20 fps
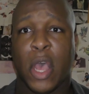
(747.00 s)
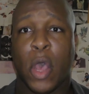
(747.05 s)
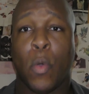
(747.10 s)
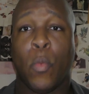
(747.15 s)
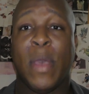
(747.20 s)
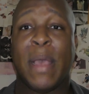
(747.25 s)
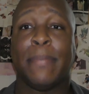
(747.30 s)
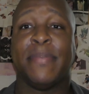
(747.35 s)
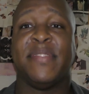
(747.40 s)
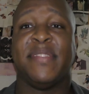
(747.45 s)

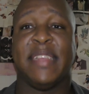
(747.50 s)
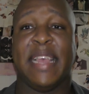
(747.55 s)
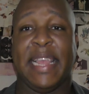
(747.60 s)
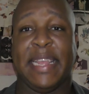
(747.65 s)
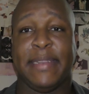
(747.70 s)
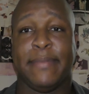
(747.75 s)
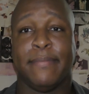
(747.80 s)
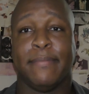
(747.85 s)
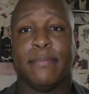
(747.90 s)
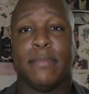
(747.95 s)
a
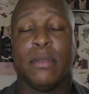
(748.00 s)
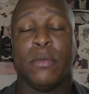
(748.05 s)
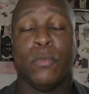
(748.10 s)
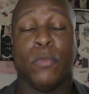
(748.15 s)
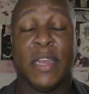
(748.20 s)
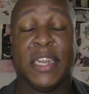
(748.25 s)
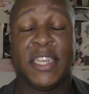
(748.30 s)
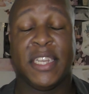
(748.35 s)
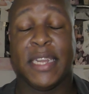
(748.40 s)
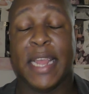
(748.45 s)
website,
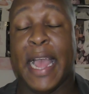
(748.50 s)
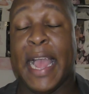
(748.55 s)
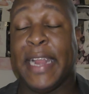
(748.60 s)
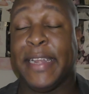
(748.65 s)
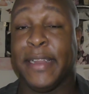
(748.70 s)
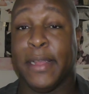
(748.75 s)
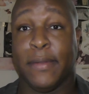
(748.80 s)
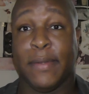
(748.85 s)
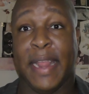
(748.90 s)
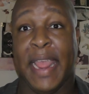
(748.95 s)
which
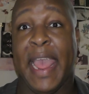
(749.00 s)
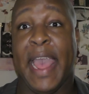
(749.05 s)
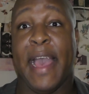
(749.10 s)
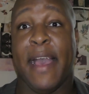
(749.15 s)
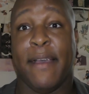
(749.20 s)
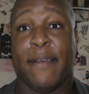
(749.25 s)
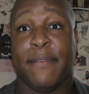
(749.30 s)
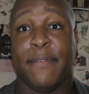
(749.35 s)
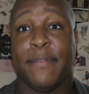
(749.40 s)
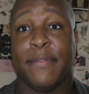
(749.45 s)
I don't
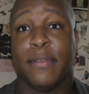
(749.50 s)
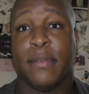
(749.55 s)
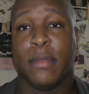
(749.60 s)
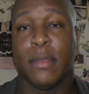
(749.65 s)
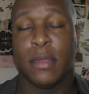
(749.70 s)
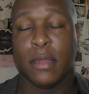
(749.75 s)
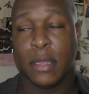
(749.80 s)
have.